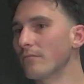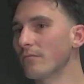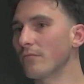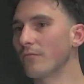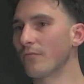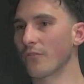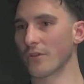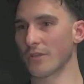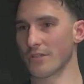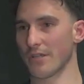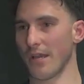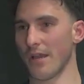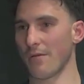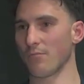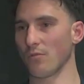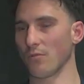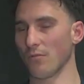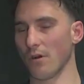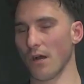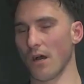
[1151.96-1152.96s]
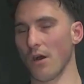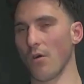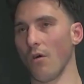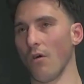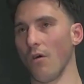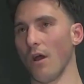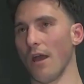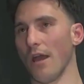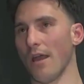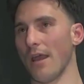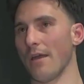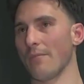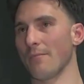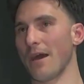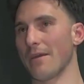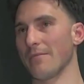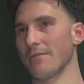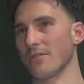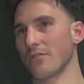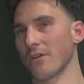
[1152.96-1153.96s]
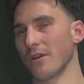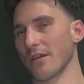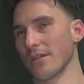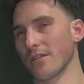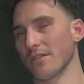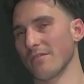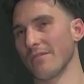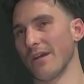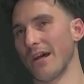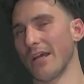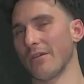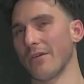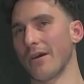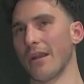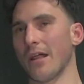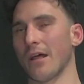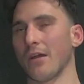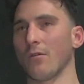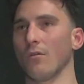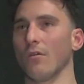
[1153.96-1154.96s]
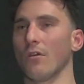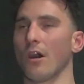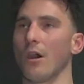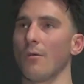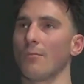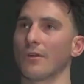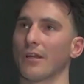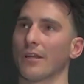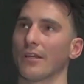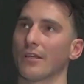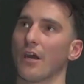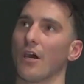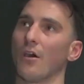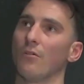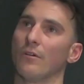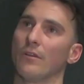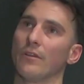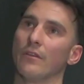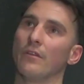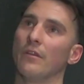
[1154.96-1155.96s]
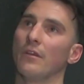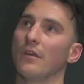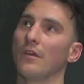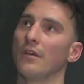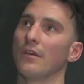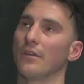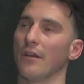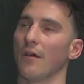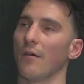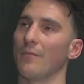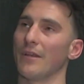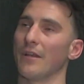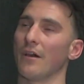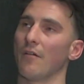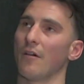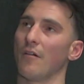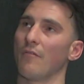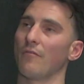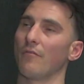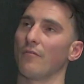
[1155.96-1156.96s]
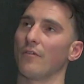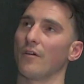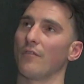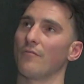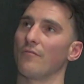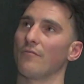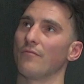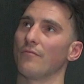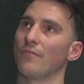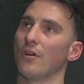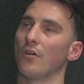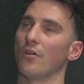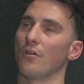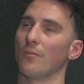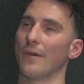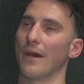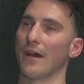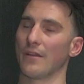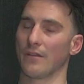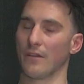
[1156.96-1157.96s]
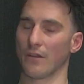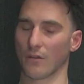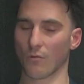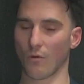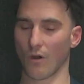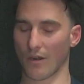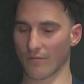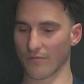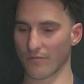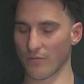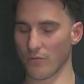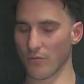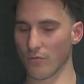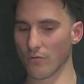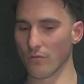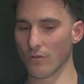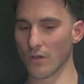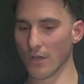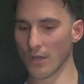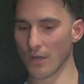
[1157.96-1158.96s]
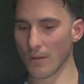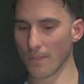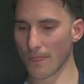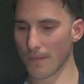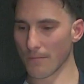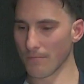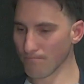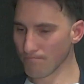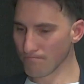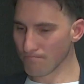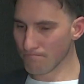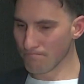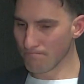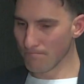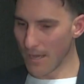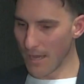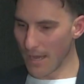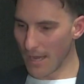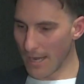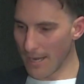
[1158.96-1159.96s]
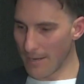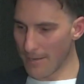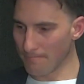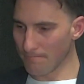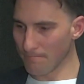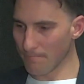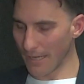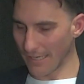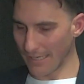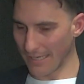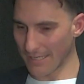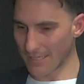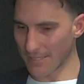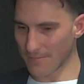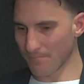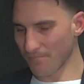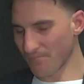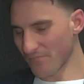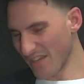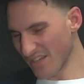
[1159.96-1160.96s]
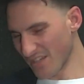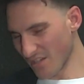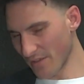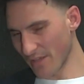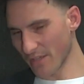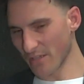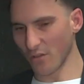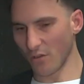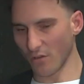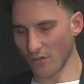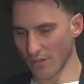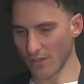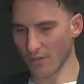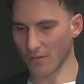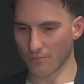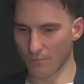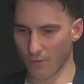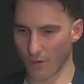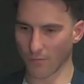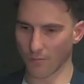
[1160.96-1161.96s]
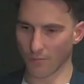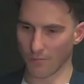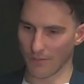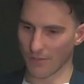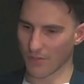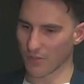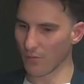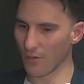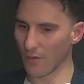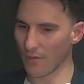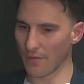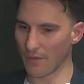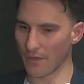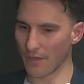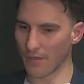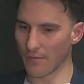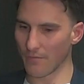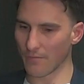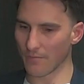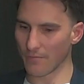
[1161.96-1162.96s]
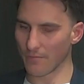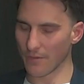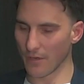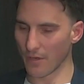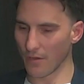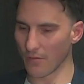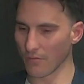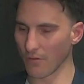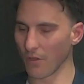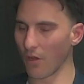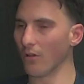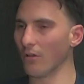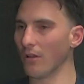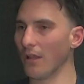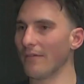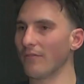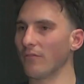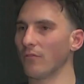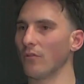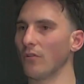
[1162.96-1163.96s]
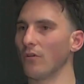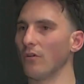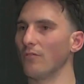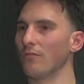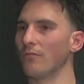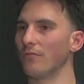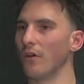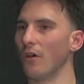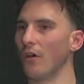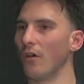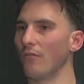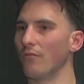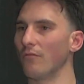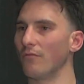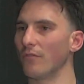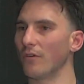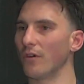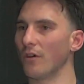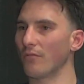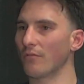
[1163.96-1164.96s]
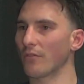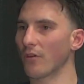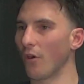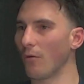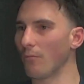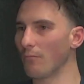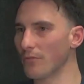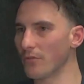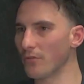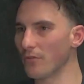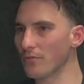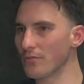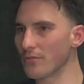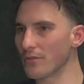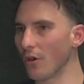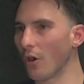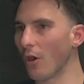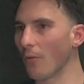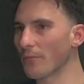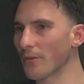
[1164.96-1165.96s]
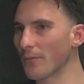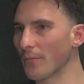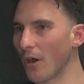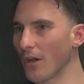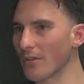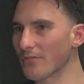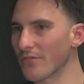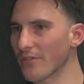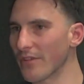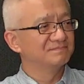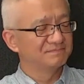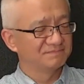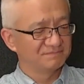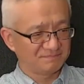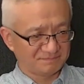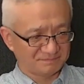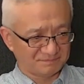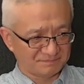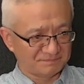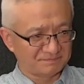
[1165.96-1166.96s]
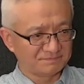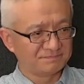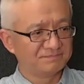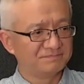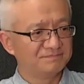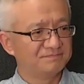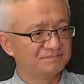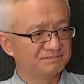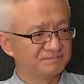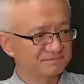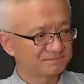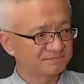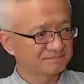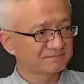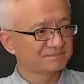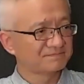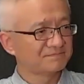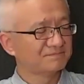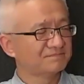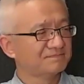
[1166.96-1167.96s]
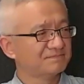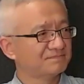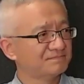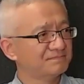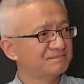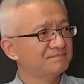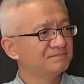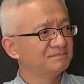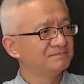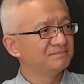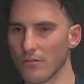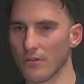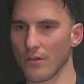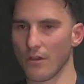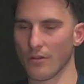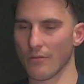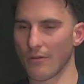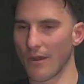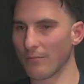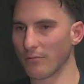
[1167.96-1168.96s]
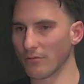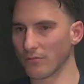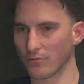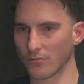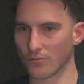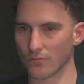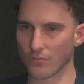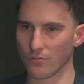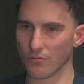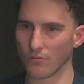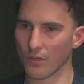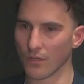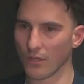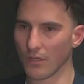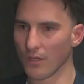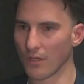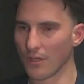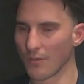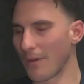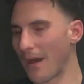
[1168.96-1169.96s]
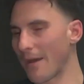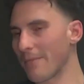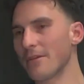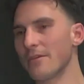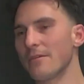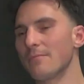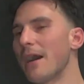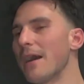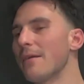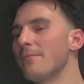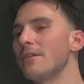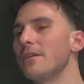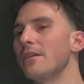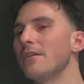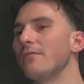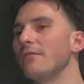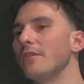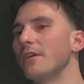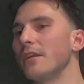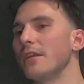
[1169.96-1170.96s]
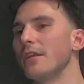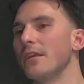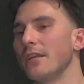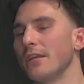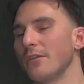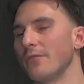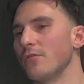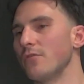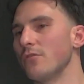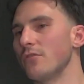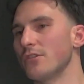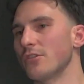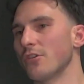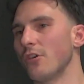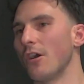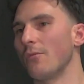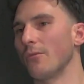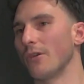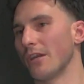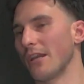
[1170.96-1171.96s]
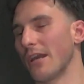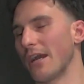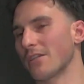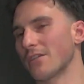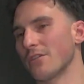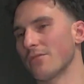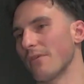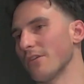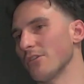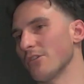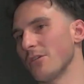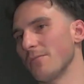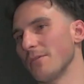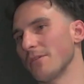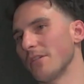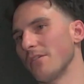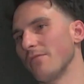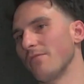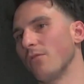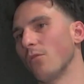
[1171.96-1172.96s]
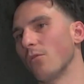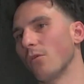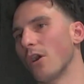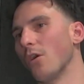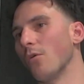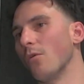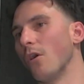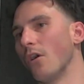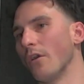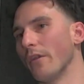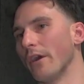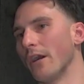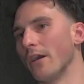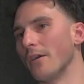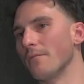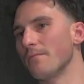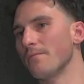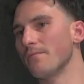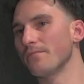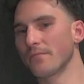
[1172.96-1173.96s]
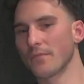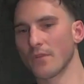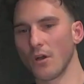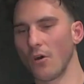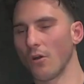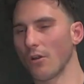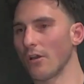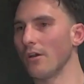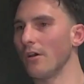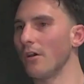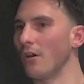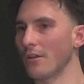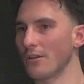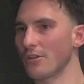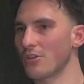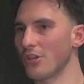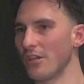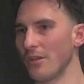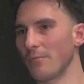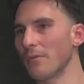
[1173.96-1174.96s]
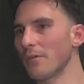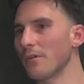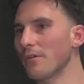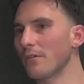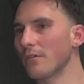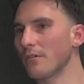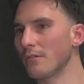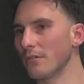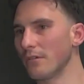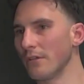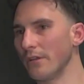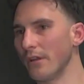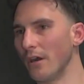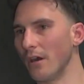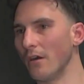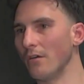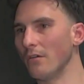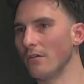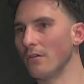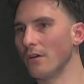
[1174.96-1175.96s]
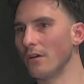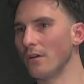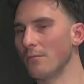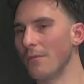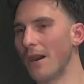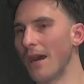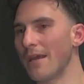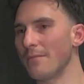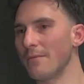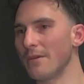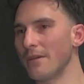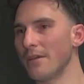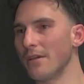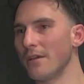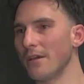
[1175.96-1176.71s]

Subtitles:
for example, and maybe try to get some value out of that. Or I'm going to go and, you know, I mean, I've heard about, you know, quite a few. I guess there's a lot you could probably do at the, you know, low level of compute to optimize for these things, and you know, maybe, you know, you're able to do maybe in a few years' time we can actually run GPT-4o on a chip, you know, maybe.